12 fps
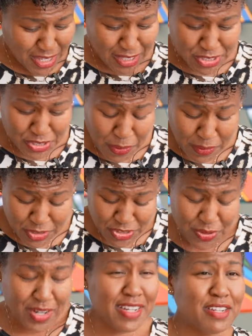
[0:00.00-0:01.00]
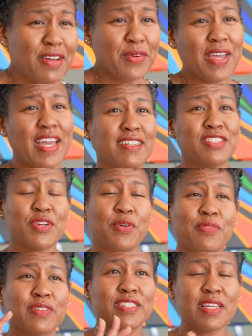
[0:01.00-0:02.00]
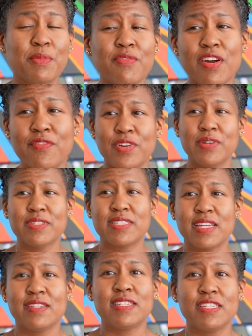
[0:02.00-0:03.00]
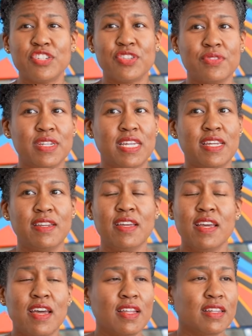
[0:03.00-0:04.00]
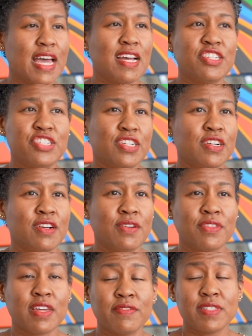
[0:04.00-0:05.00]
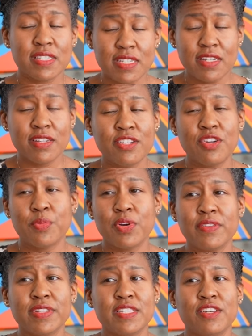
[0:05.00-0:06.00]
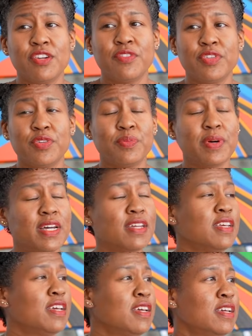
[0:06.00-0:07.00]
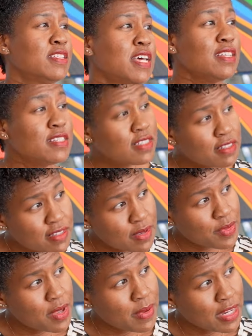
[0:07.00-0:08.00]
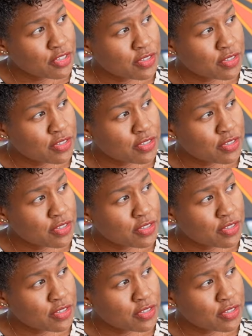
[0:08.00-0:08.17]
So, Jordan, okay, so for some of our folks, they did tune in last year or they've seen your previous interview, but tell us a little something about